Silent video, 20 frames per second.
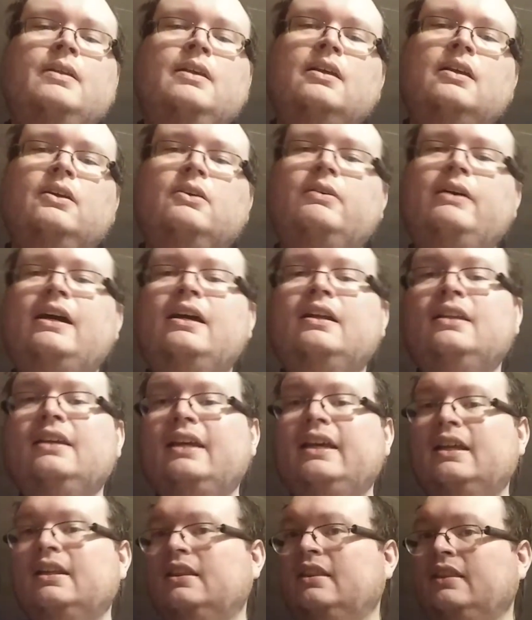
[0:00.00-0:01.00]
go out and
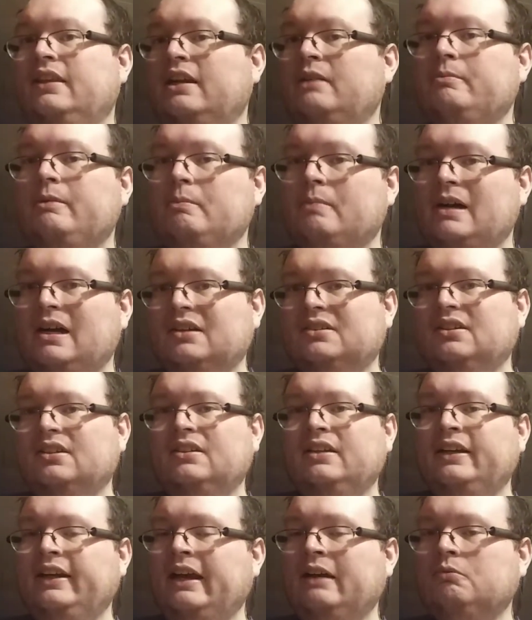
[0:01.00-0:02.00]
get enemy boxes,
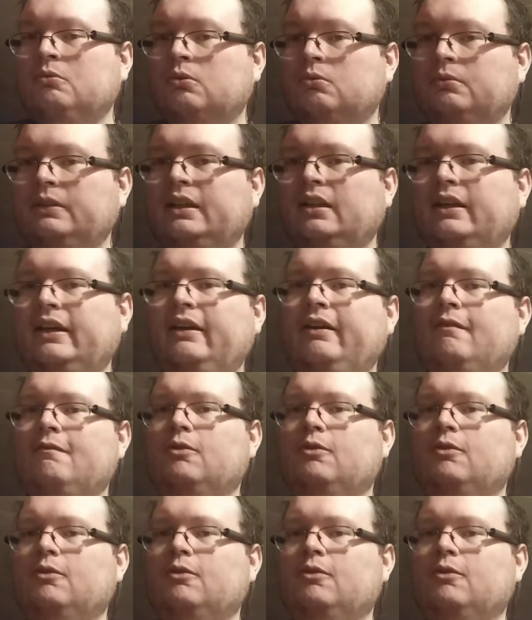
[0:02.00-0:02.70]
and that will really